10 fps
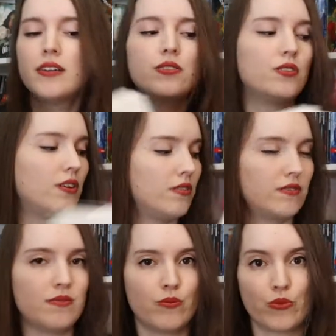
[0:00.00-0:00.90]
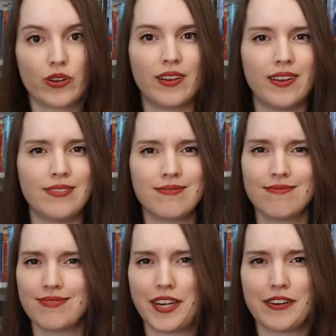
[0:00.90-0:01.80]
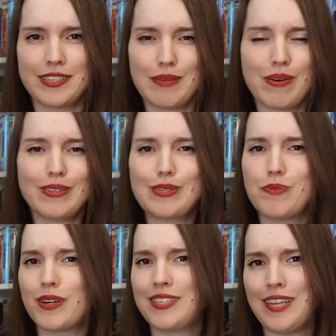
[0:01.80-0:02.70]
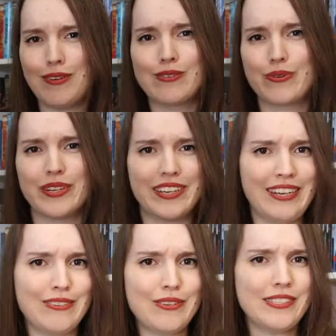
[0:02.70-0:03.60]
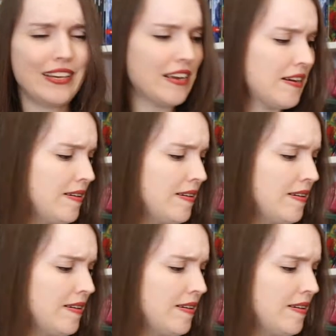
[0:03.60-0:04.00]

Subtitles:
So I'm really curious about this book. Sounds really interesting.